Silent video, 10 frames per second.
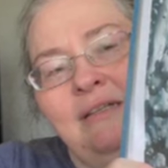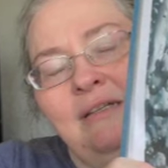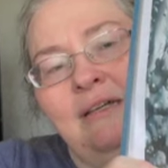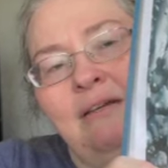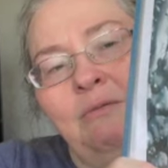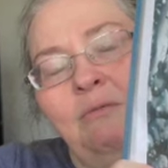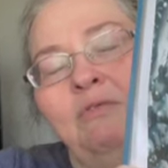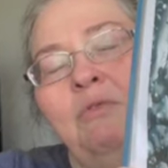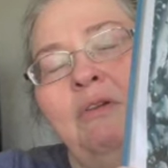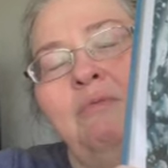
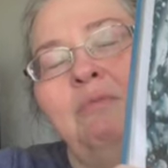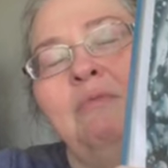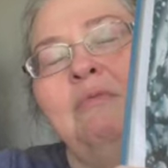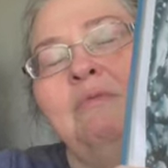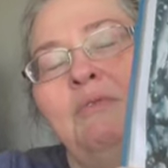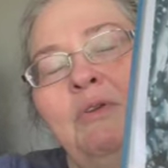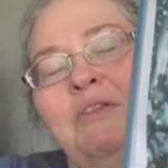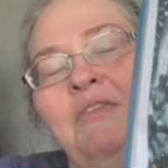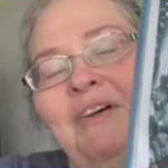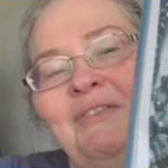
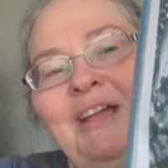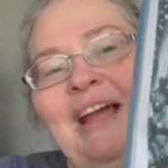25